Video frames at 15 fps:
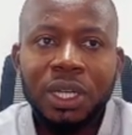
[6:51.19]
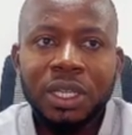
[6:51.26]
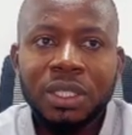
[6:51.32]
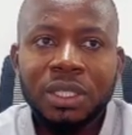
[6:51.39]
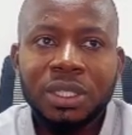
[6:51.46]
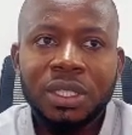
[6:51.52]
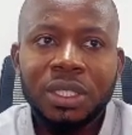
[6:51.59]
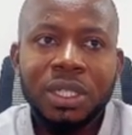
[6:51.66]

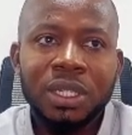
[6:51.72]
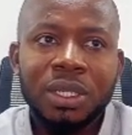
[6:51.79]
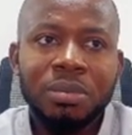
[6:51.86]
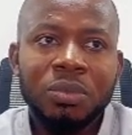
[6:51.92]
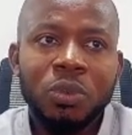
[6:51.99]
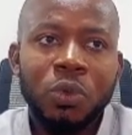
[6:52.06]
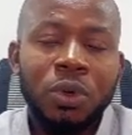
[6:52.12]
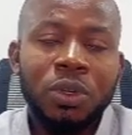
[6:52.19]
And
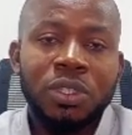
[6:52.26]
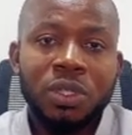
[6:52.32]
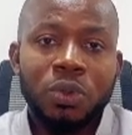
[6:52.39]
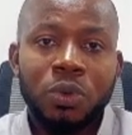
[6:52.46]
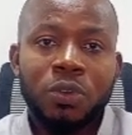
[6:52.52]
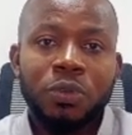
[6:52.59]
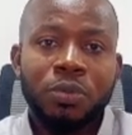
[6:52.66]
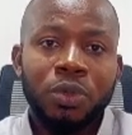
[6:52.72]
once
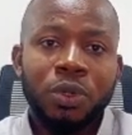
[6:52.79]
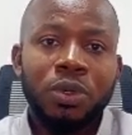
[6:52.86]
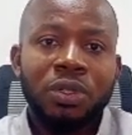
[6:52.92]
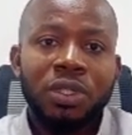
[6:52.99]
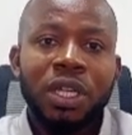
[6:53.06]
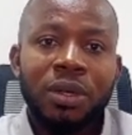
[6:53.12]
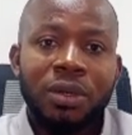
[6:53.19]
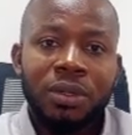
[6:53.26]
we've
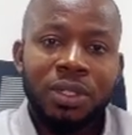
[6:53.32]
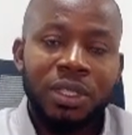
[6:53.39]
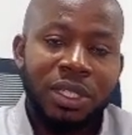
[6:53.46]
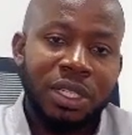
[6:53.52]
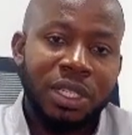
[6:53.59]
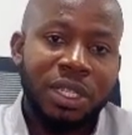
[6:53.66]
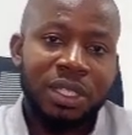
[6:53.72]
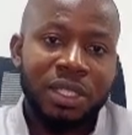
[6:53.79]
broken down
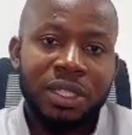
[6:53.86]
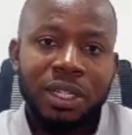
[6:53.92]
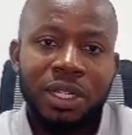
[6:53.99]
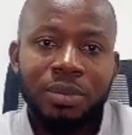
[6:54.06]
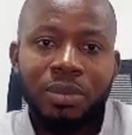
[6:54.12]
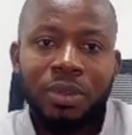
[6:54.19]
these